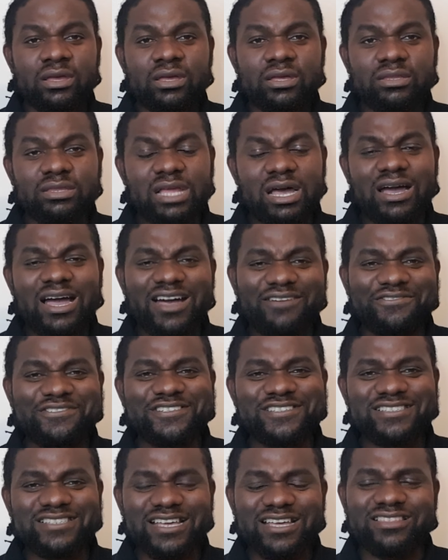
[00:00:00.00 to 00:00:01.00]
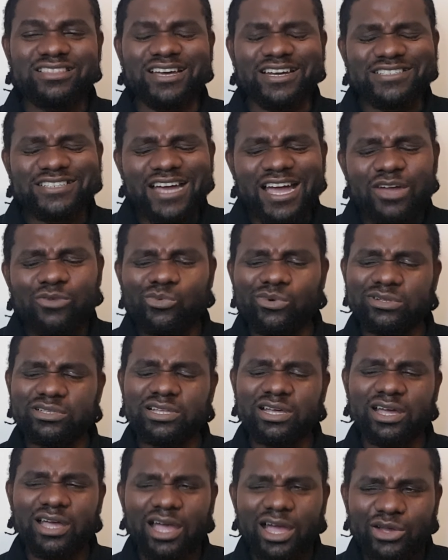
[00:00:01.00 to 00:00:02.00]
Now, having said that, I
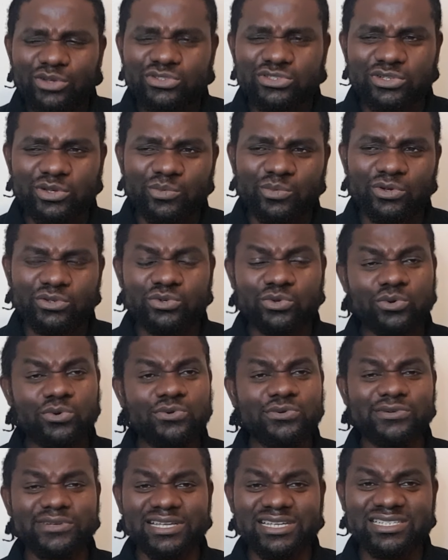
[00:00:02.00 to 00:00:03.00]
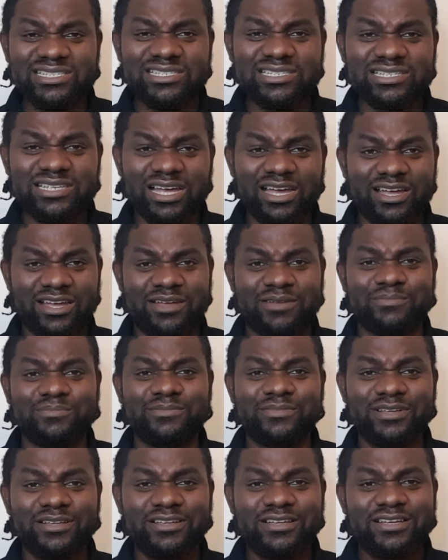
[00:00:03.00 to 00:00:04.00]
wonder how someone who is
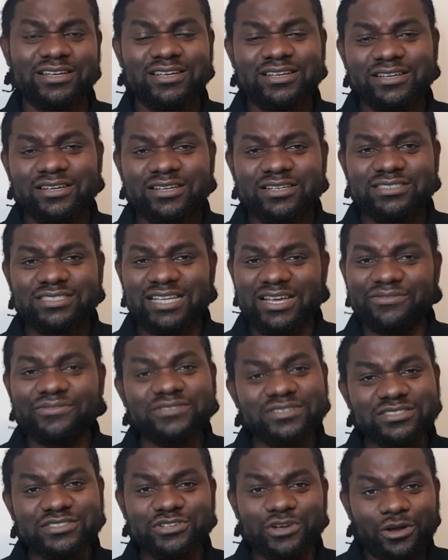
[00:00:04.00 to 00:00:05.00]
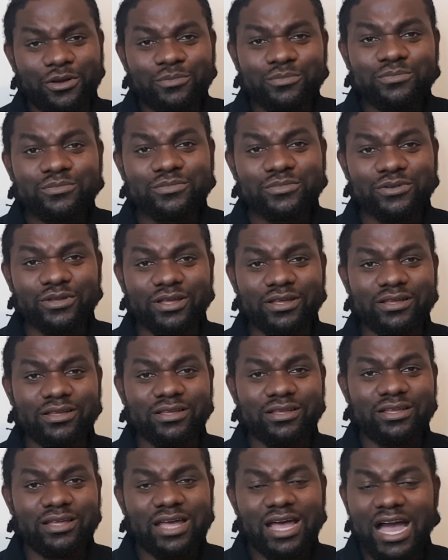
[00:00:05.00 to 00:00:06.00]
deaf and dumb,
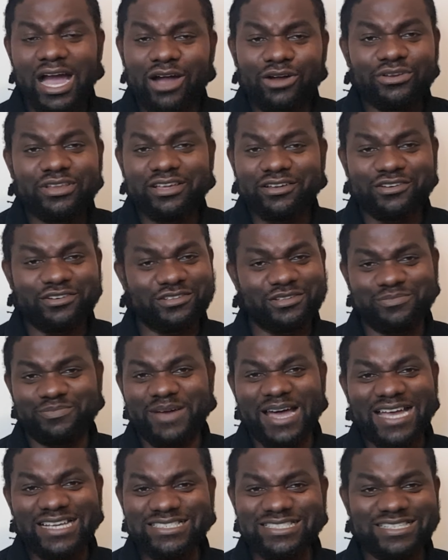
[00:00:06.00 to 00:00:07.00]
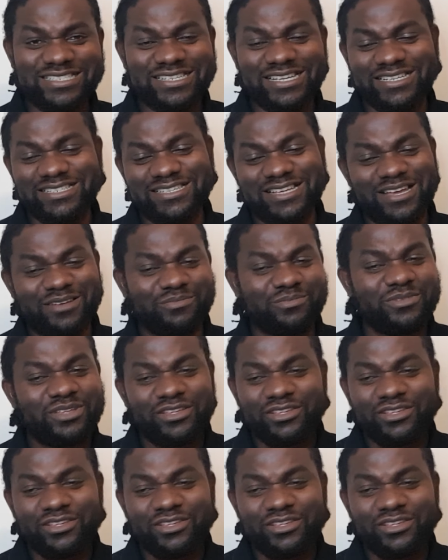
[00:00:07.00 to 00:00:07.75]
how they're going to pass this exam.